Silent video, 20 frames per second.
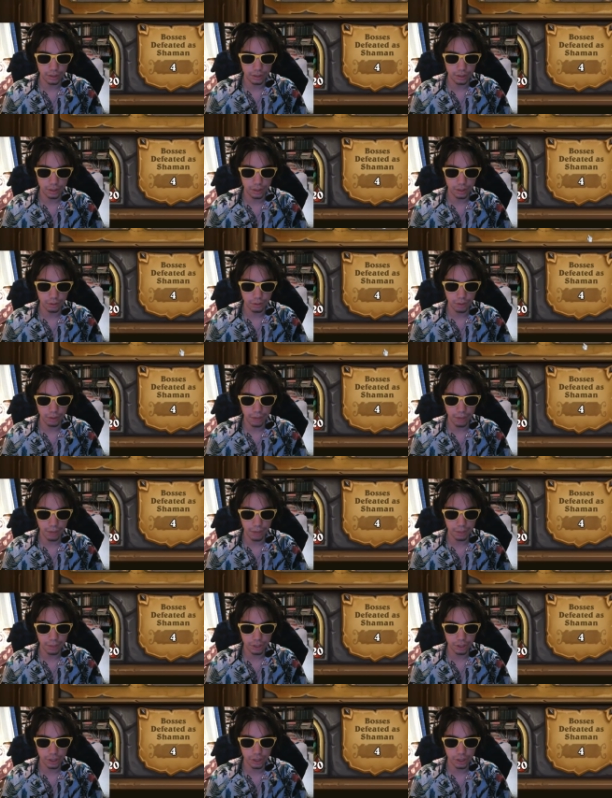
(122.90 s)
two, I'm not
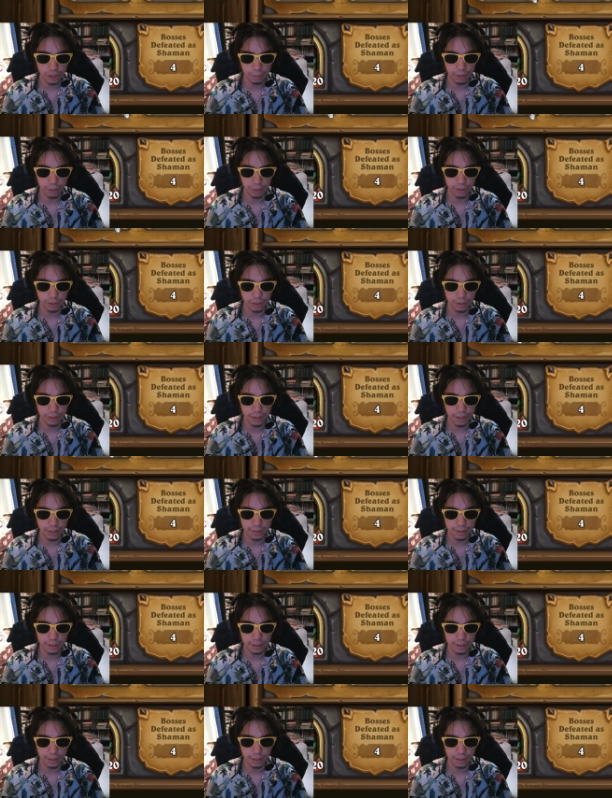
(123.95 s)
sure about this, let's
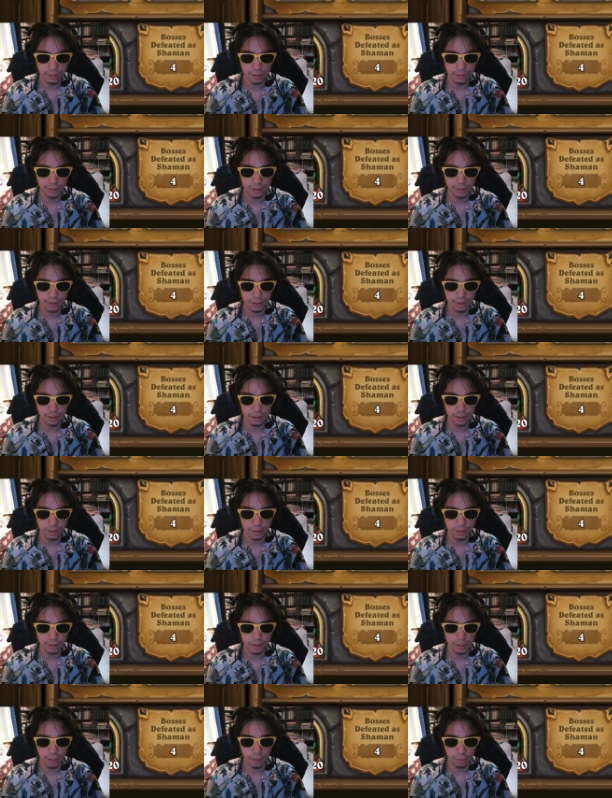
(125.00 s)
see, let's see this,
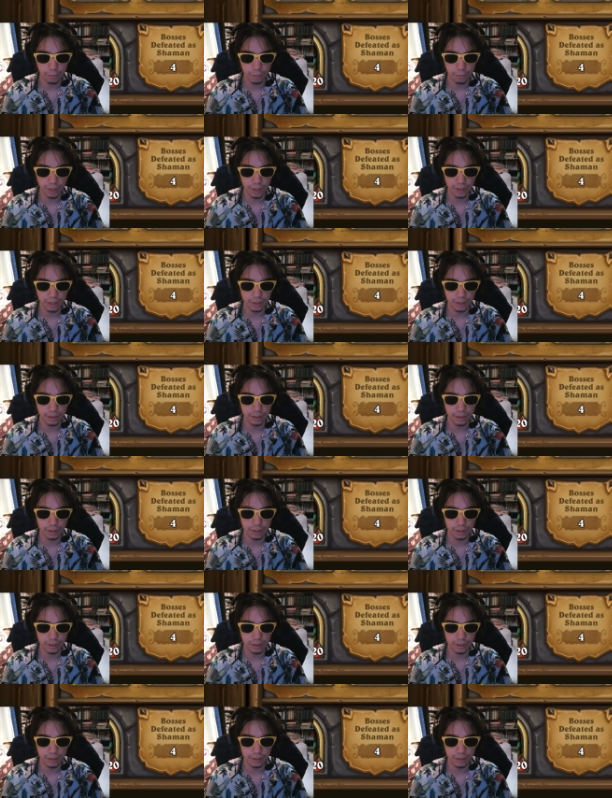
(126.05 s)
upgraded.